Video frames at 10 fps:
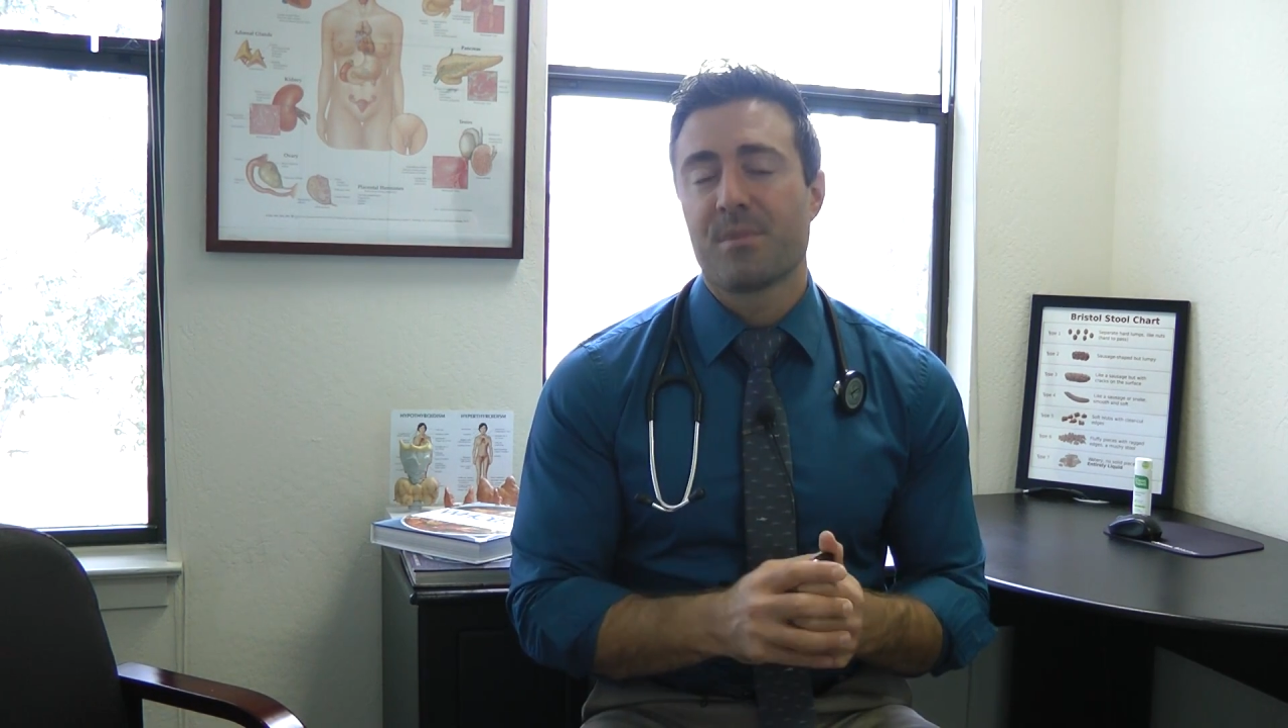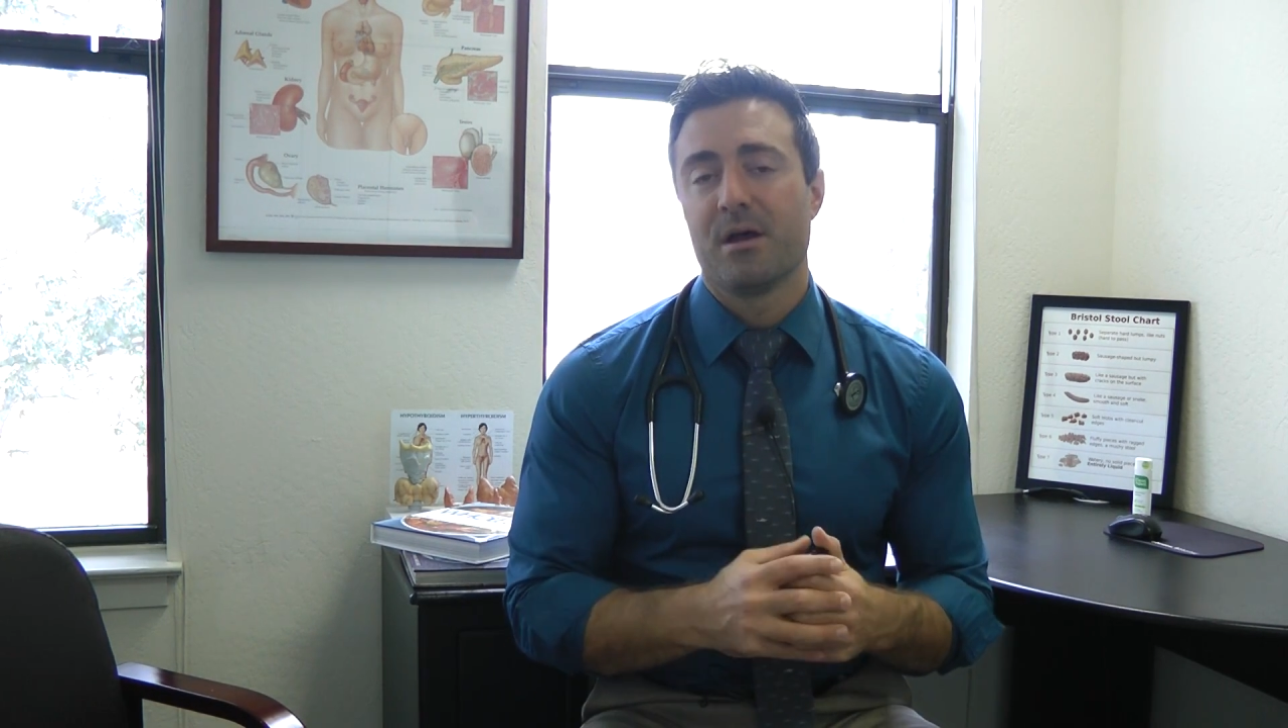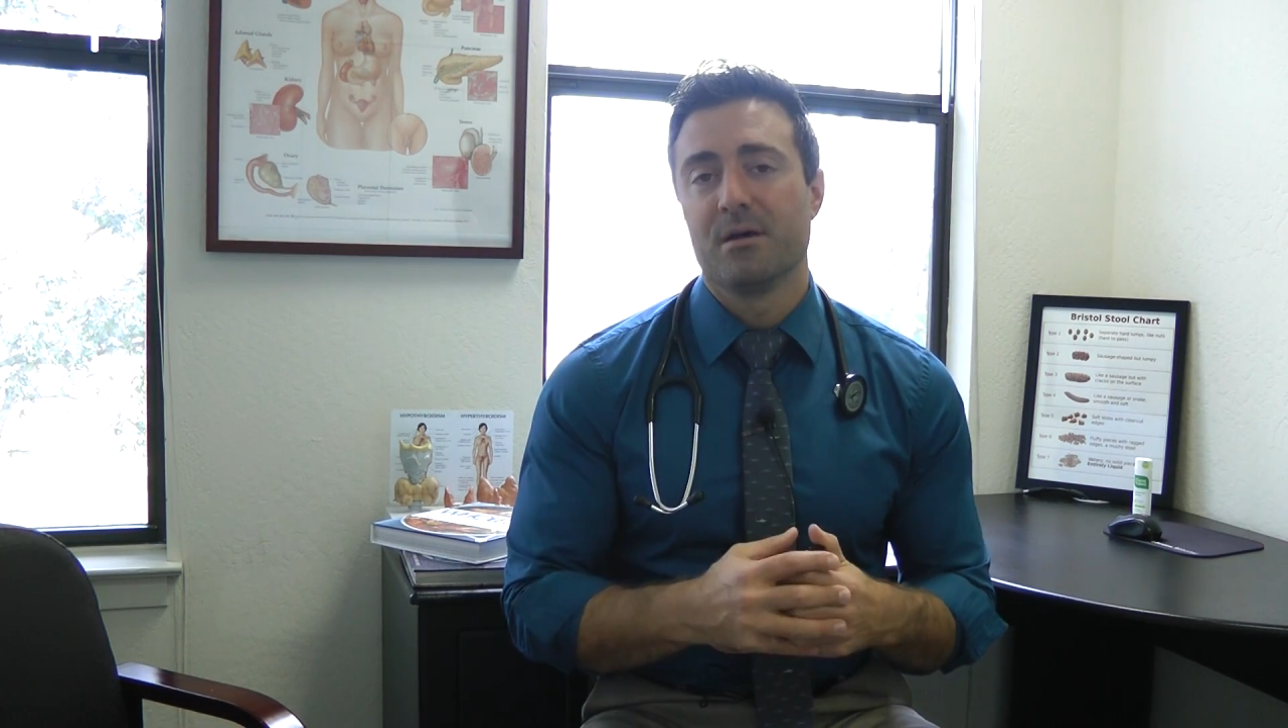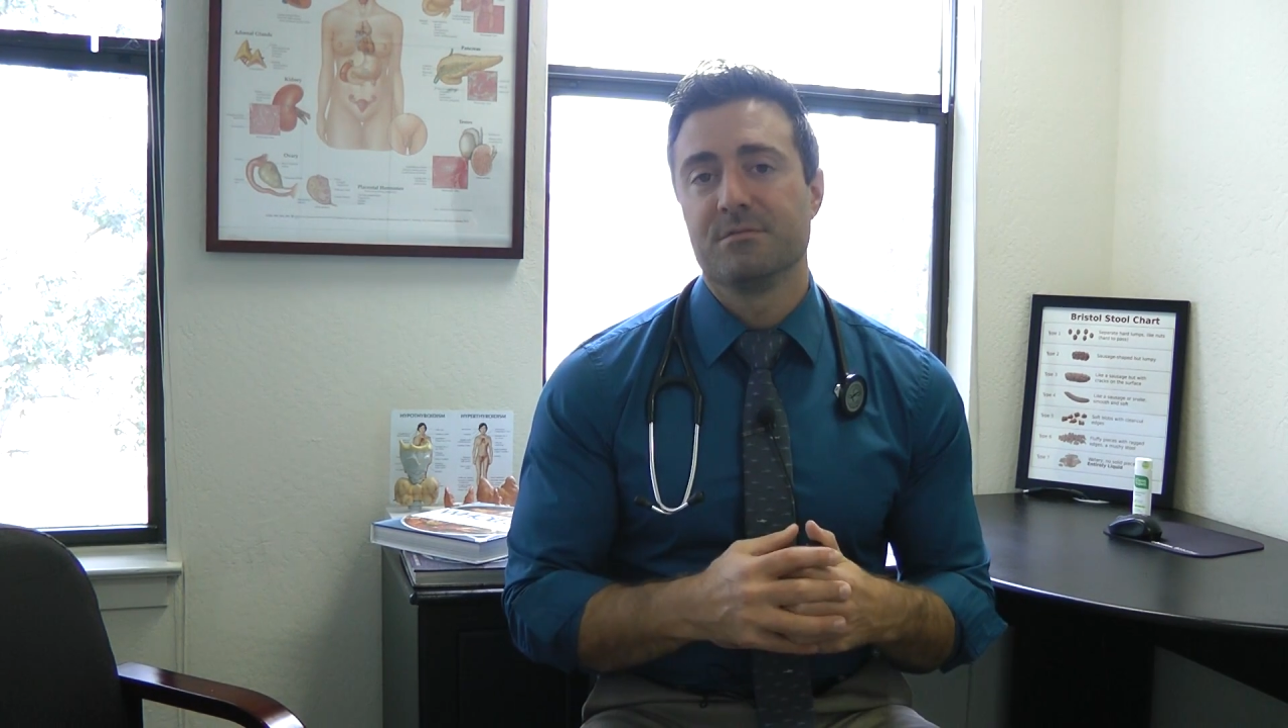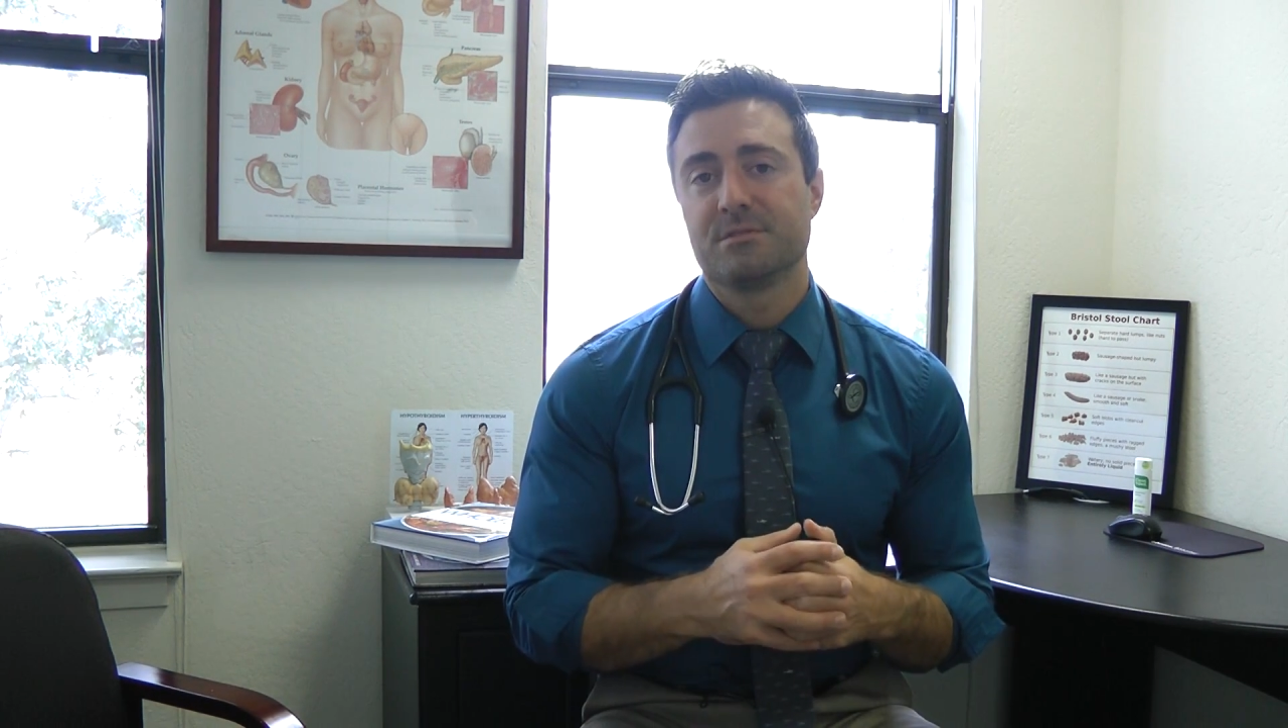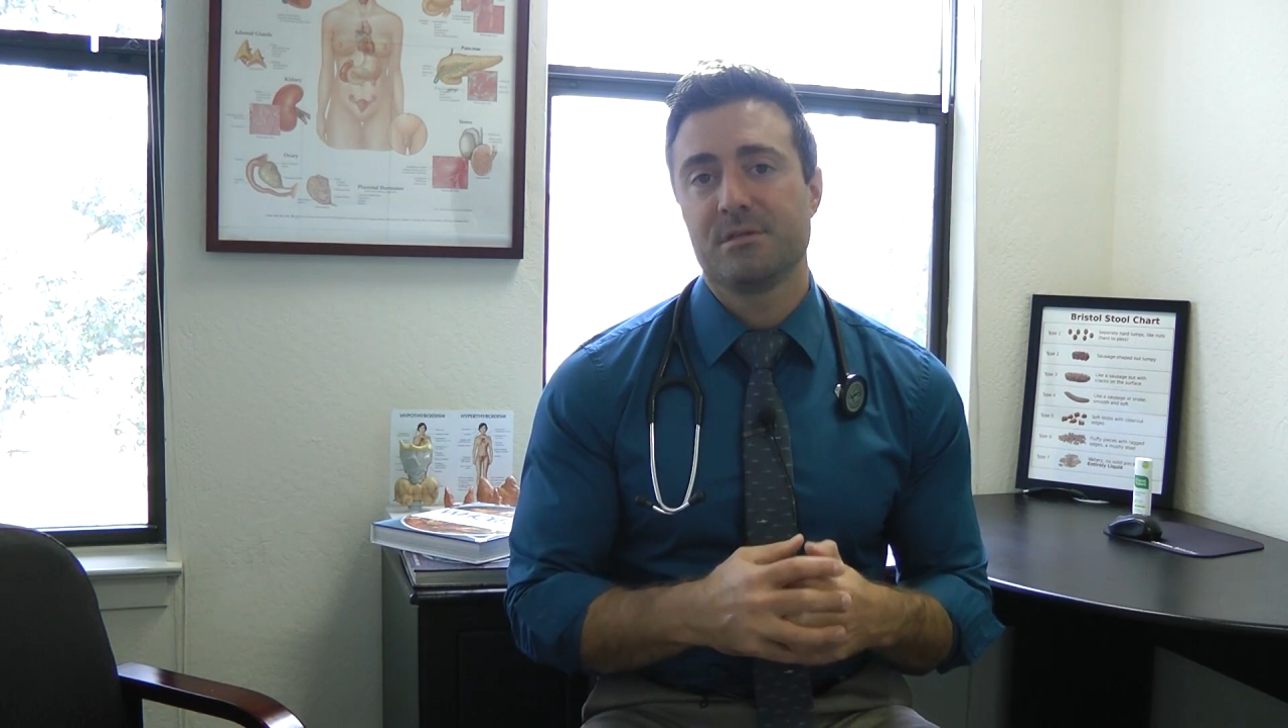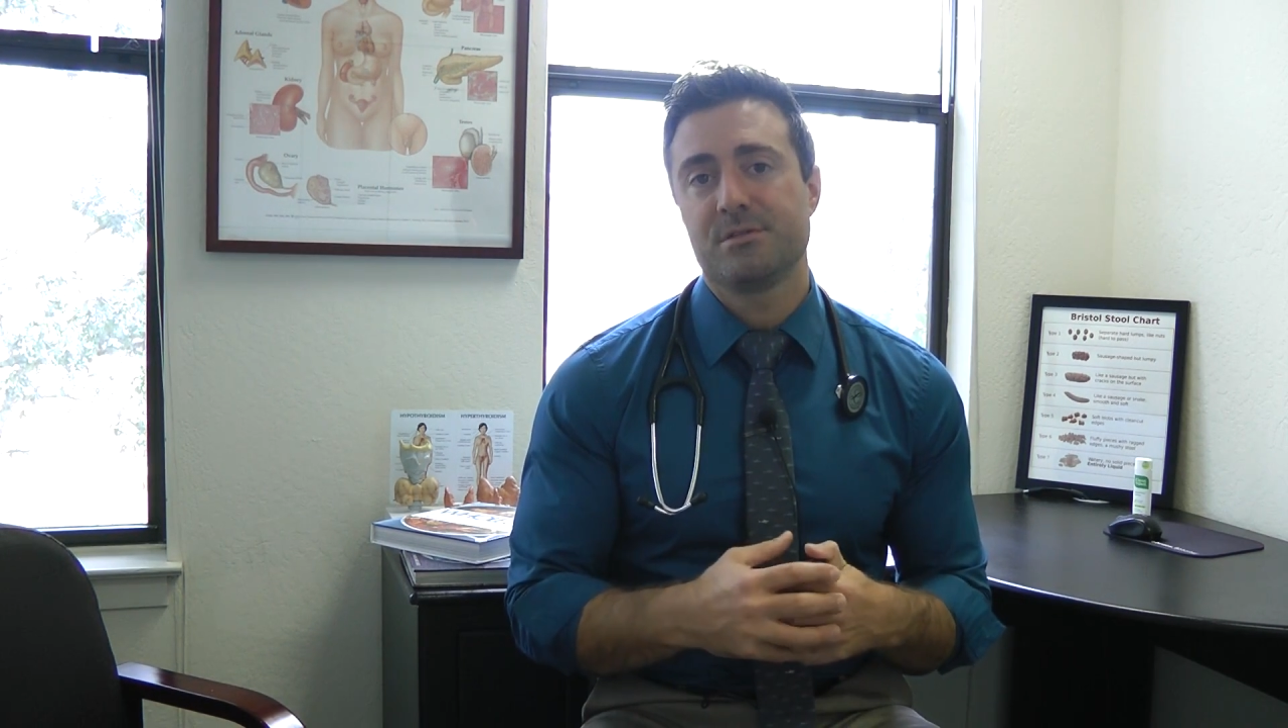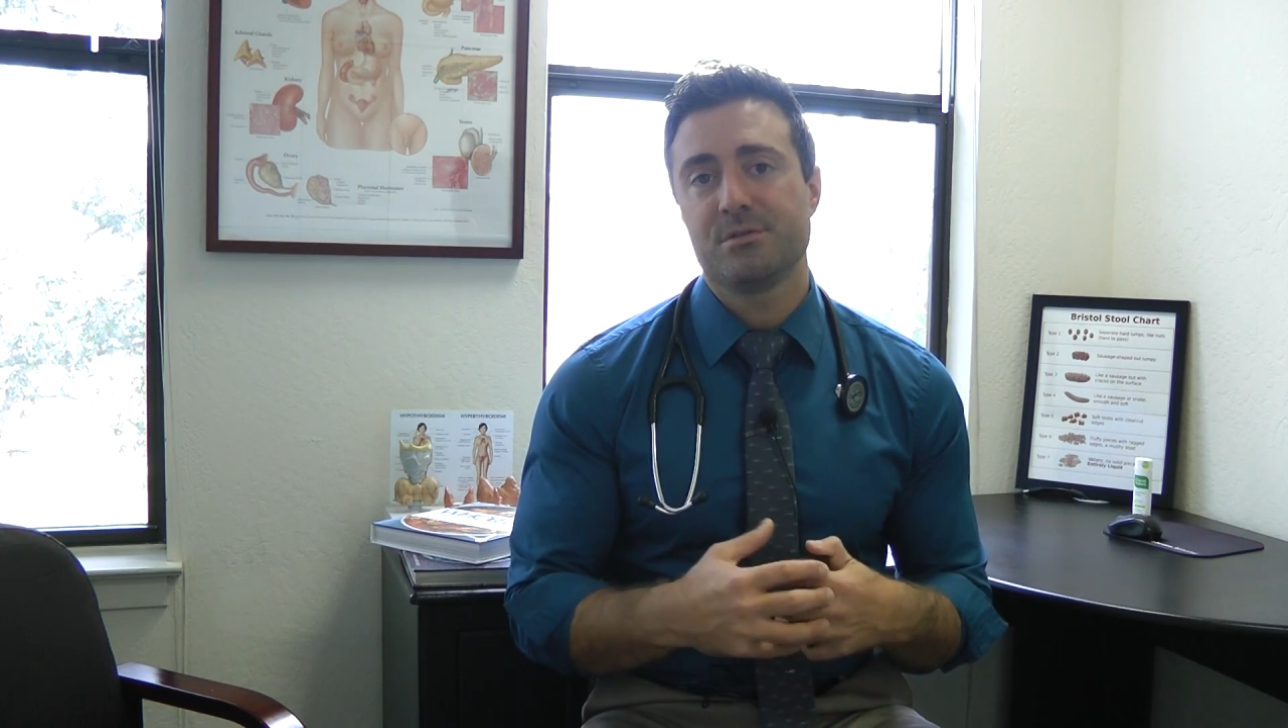of should